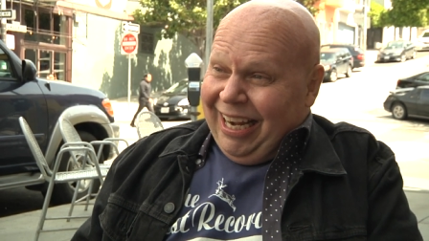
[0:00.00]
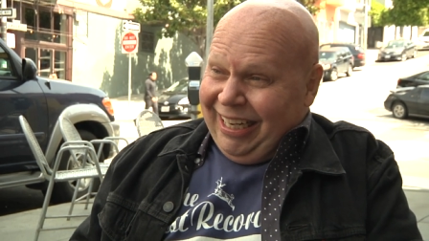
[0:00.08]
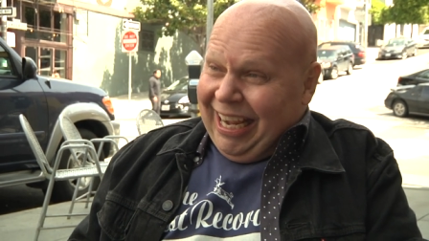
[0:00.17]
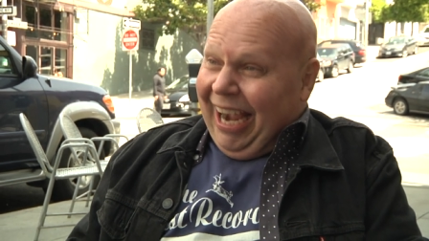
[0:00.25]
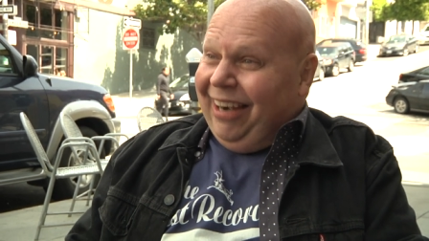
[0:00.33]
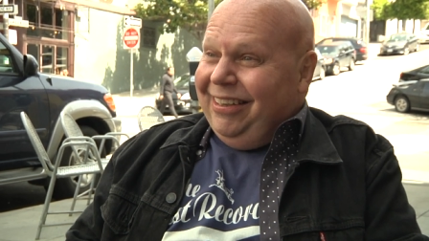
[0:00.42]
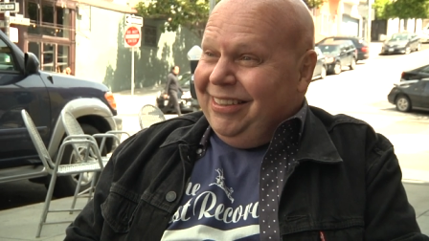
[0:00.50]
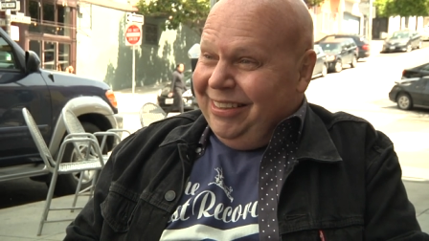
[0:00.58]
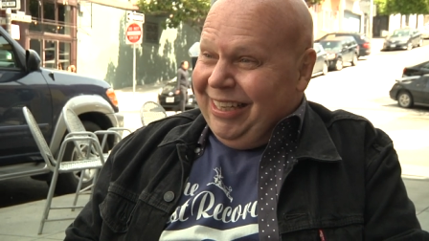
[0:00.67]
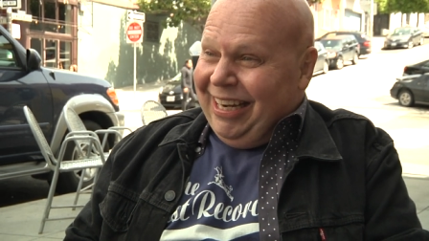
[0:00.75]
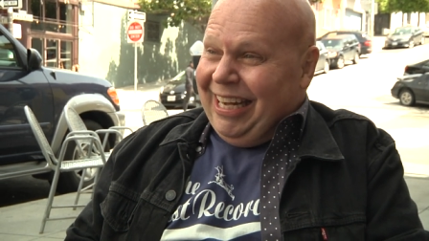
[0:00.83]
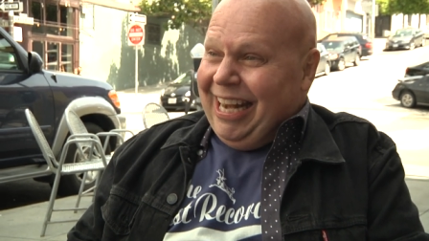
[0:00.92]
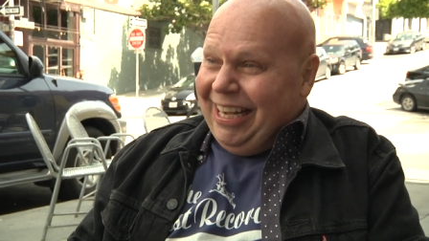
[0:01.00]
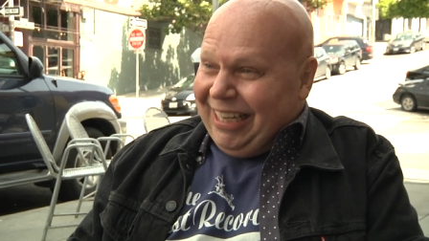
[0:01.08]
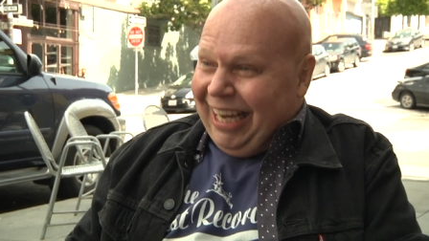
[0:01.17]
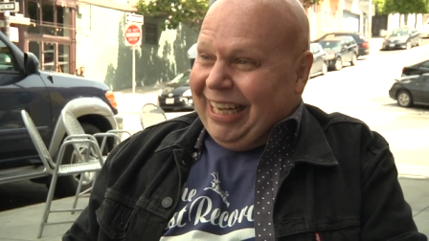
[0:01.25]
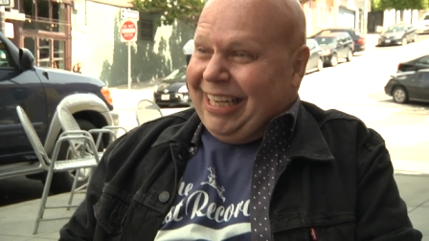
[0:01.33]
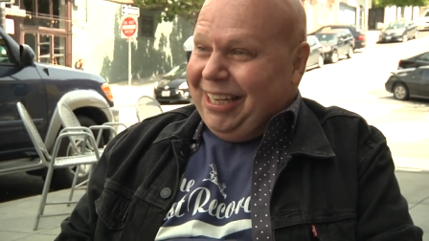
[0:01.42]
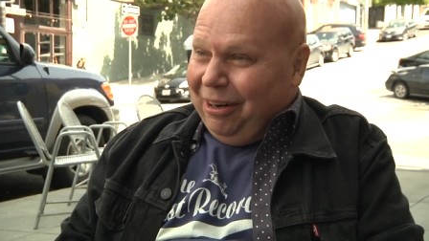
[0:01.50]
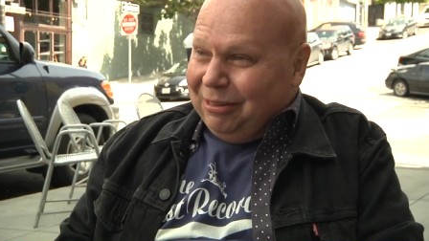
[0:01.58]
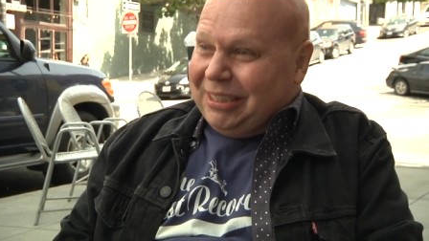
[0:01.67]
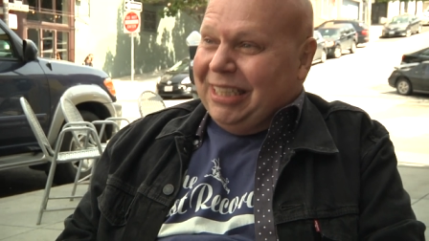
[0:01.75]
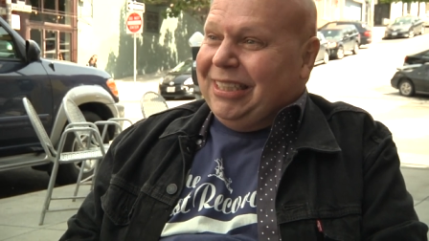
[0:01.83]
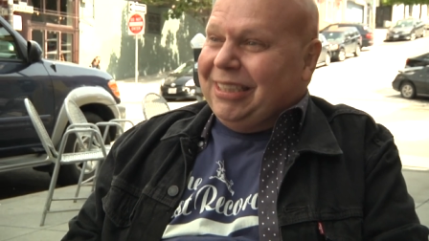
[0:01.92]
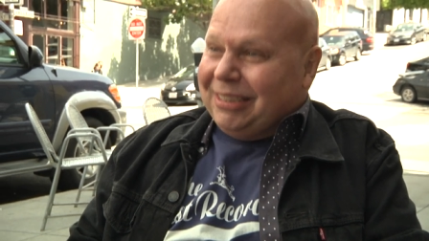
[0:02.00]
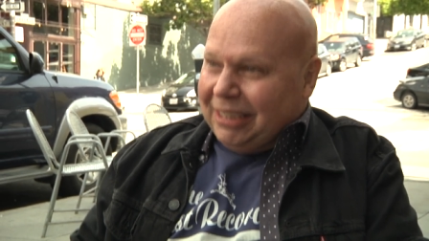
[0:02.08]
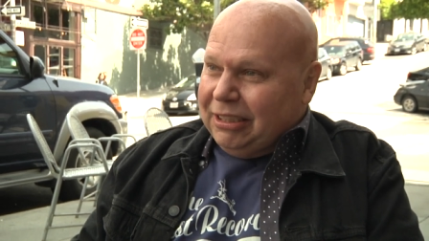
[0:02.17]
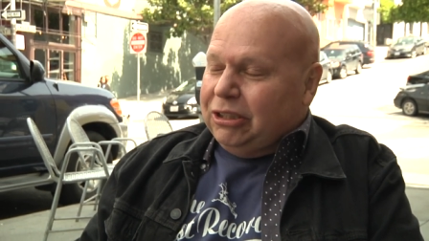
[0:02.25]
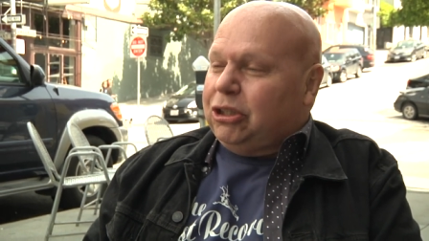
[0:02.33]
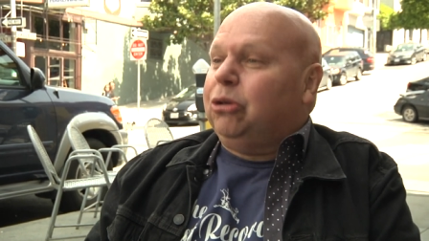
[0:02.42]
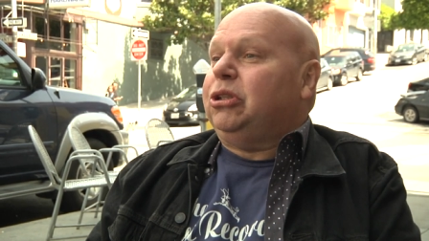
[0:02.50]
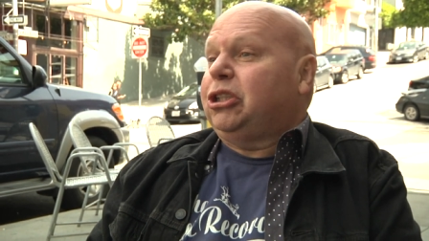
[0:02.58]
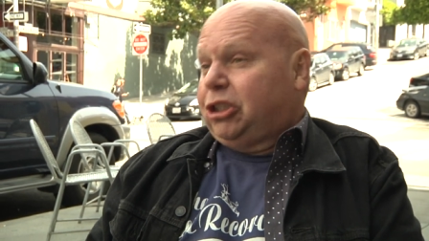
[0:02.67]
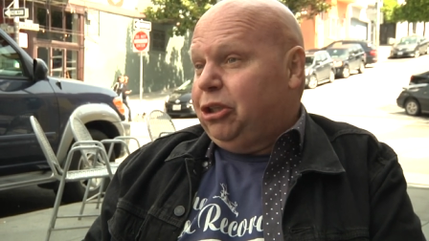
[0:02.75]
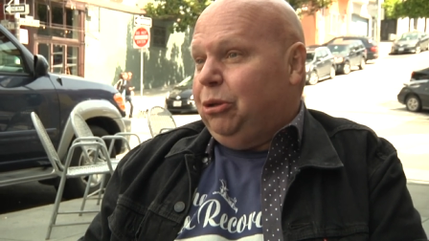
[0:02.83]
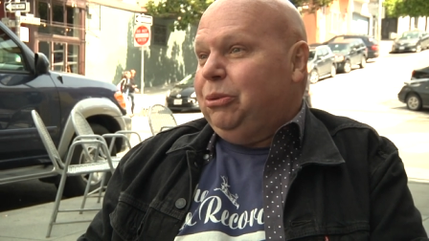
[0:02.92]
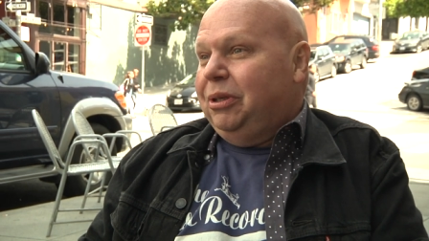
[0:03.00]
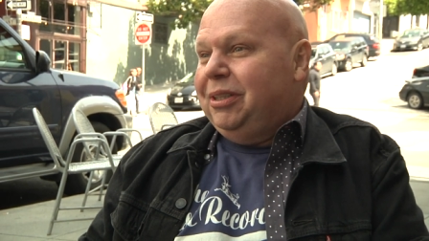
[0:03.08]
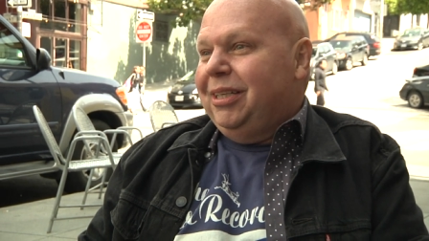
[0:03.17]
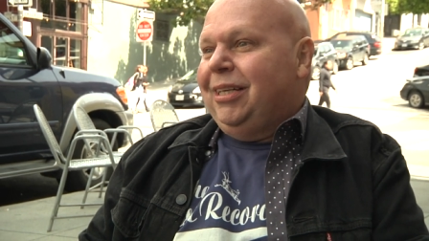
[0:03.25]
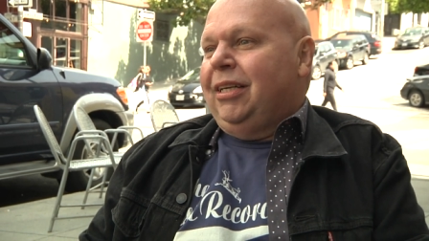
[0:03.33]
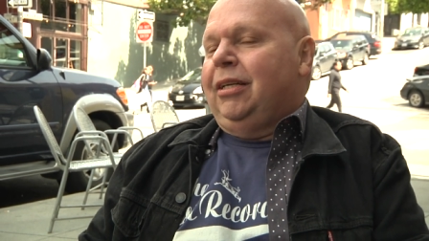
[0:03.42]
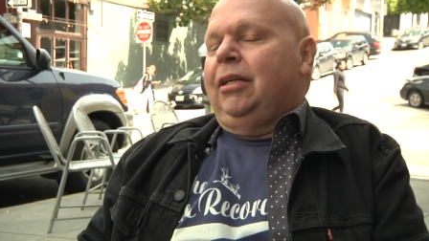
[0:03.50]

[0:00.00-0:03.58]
Yeah, and he like you know didn't didn't do the shoot. Right.